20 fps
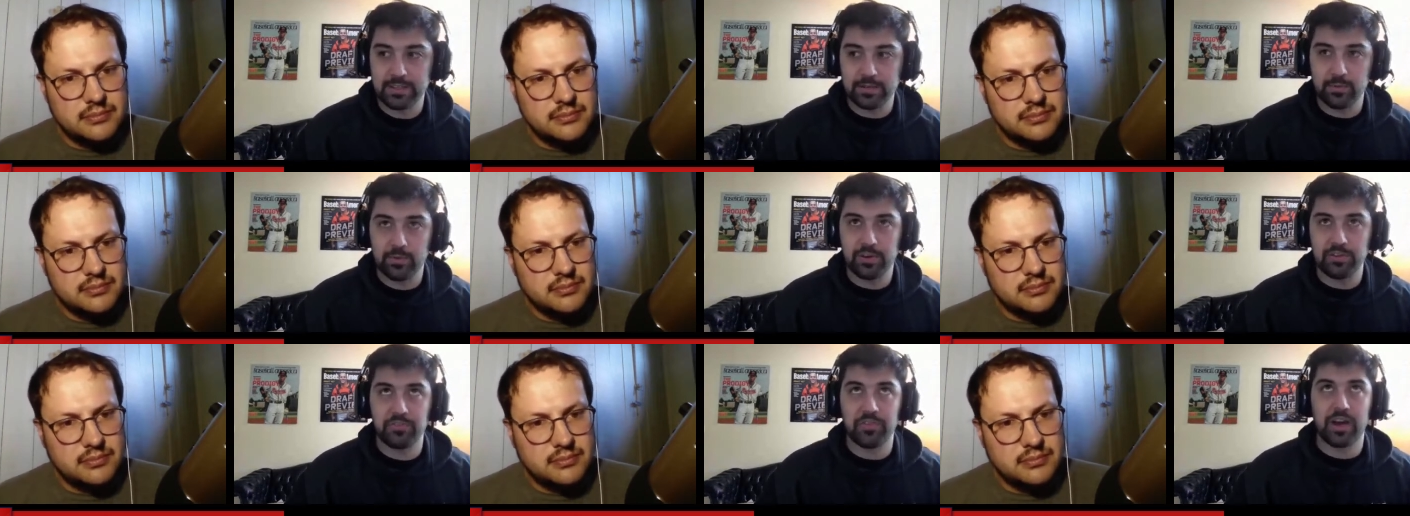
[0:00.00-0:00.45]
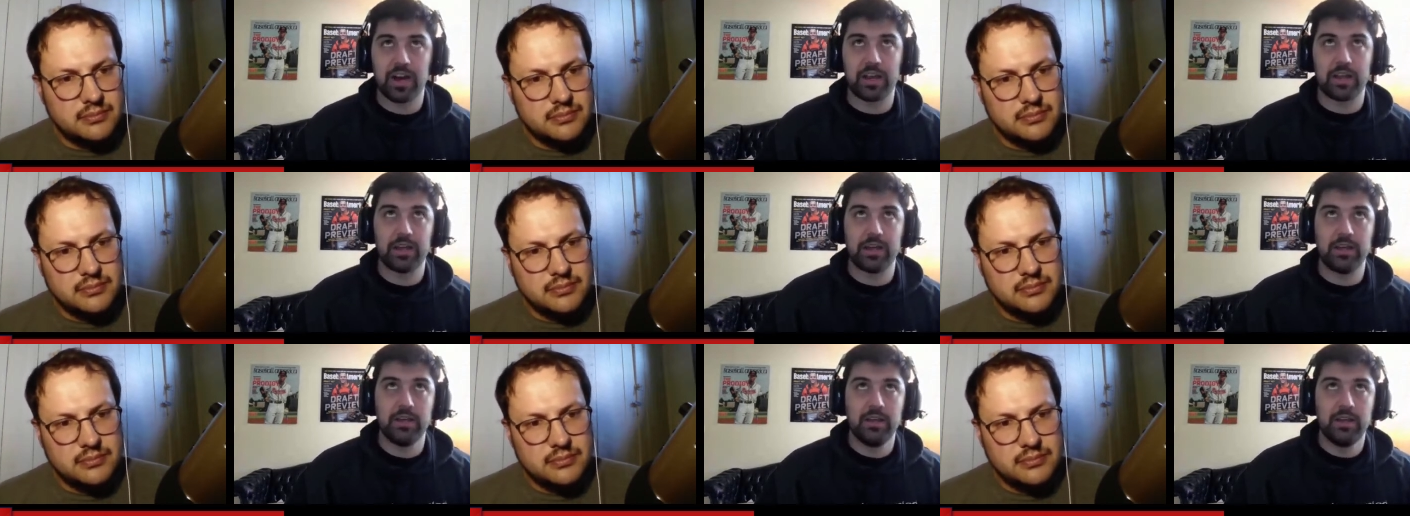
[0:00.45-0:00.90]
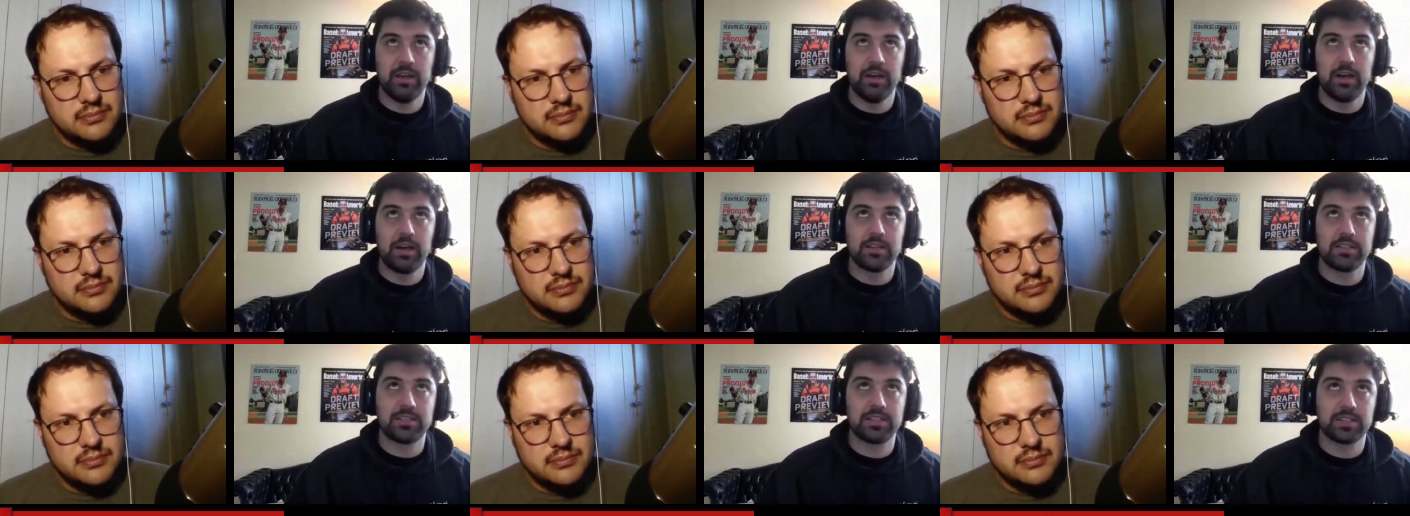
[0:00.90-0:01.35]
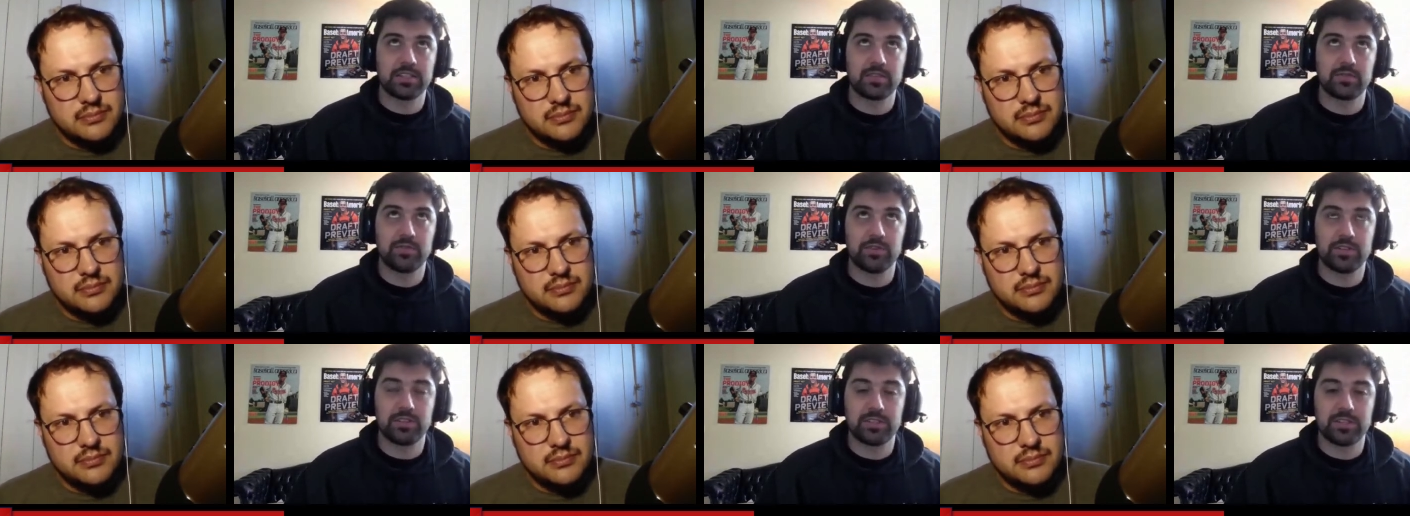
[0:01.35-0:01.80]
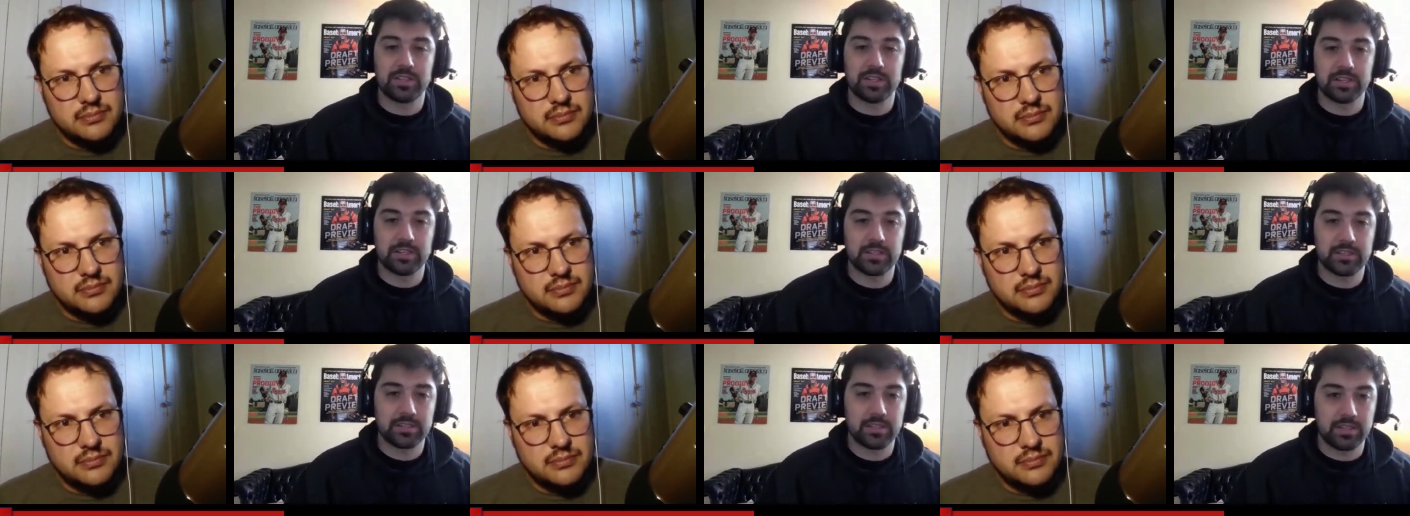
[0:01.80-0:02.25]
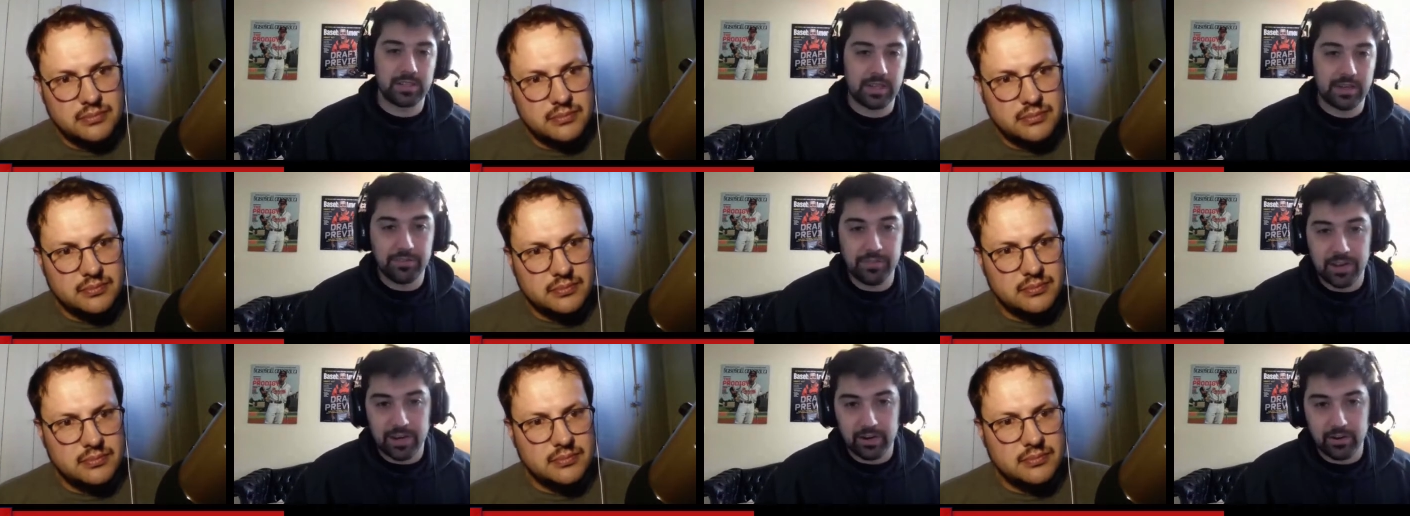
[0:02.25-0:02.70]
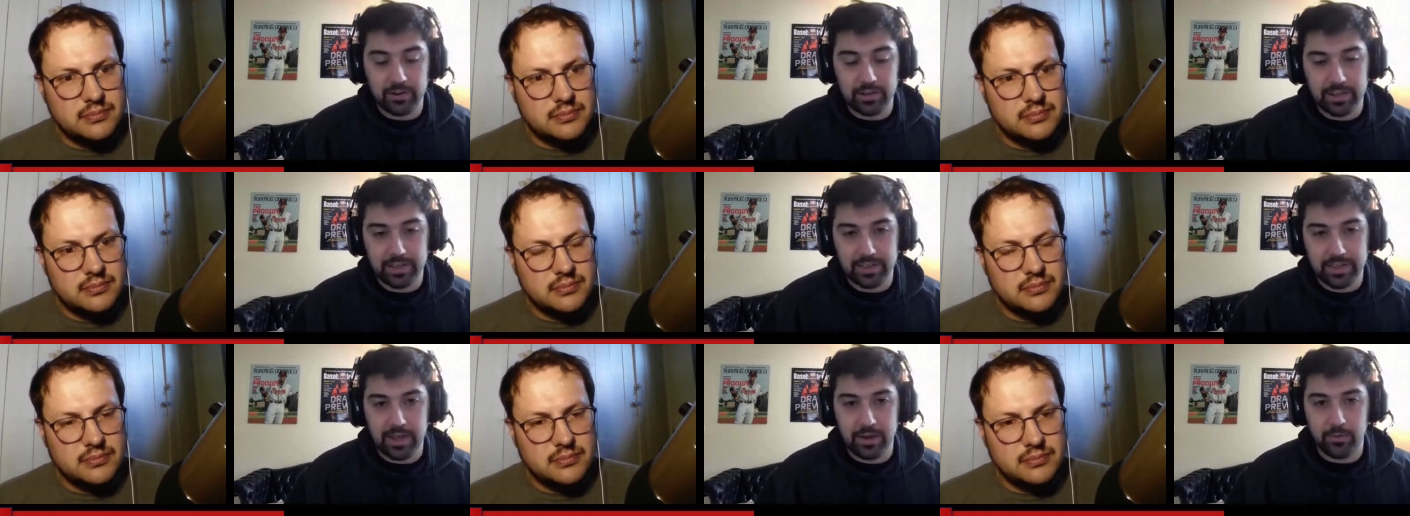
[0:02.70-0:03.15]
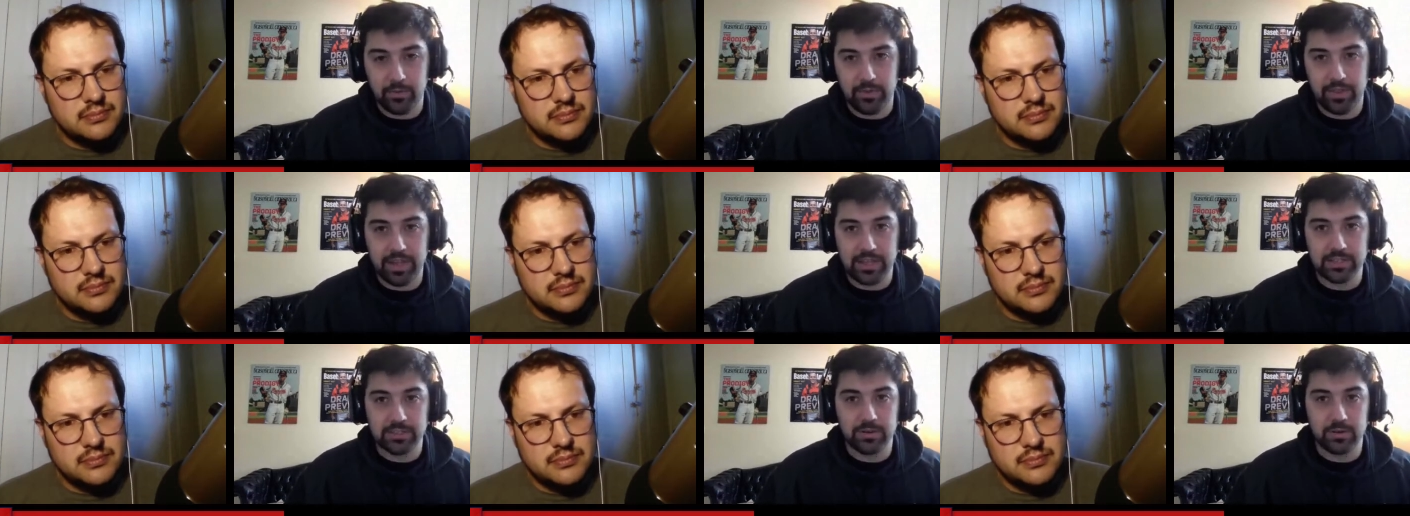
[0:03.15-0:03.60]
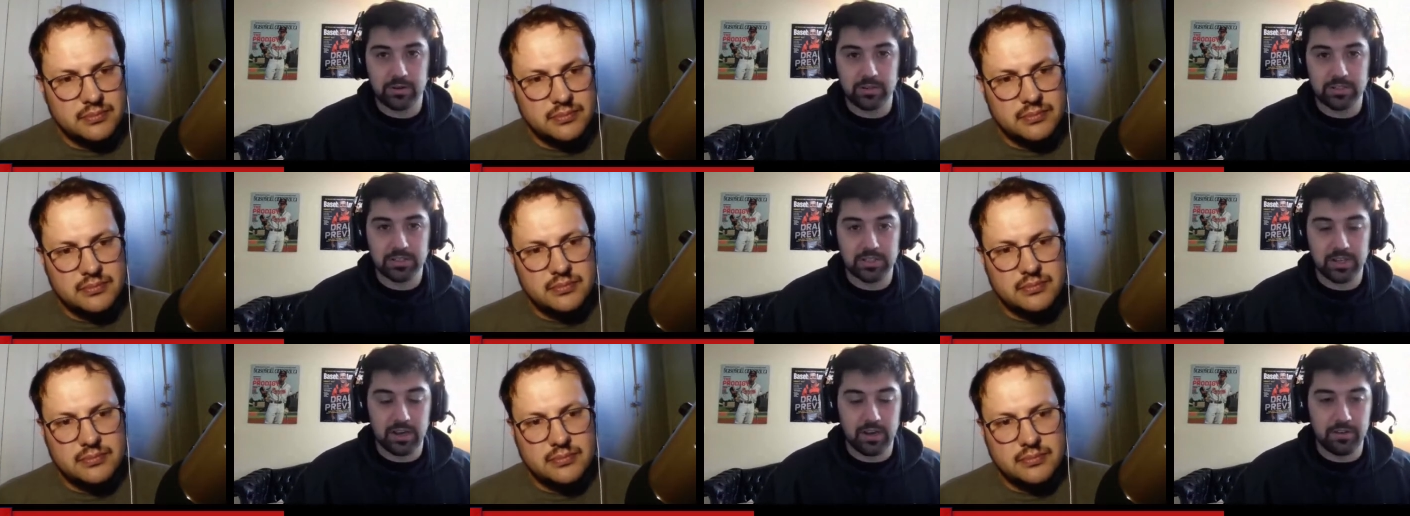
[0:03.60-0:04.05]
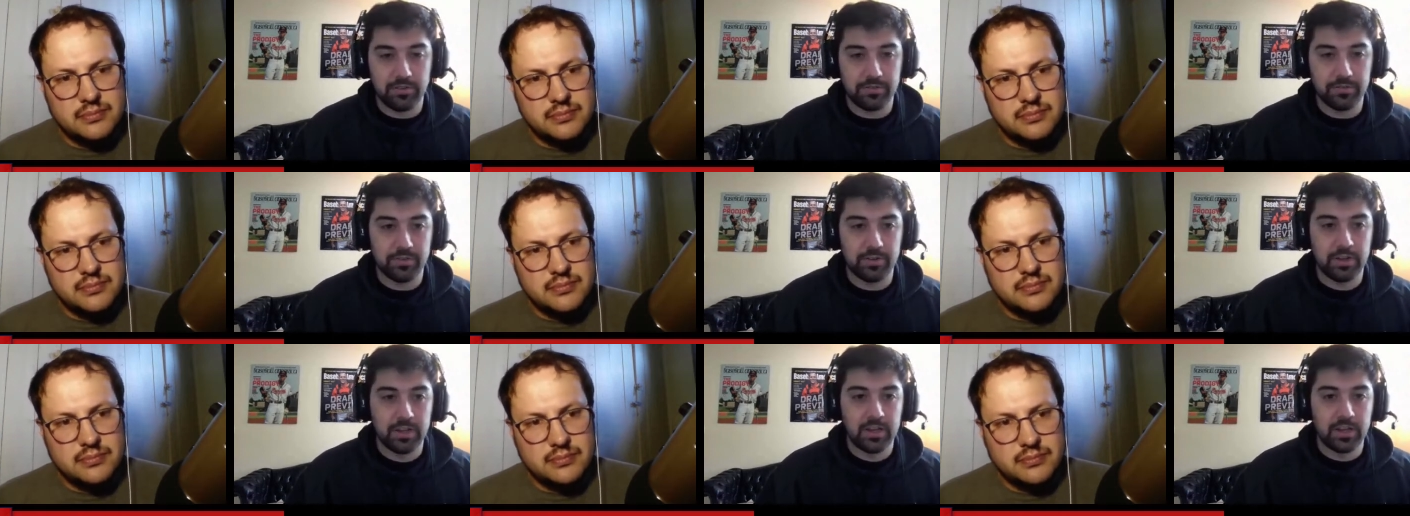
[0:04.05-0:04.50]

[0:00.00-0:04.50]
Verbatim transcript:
Speaker 1: And when you've got a a six foot six left hander like that with that sort of stuff,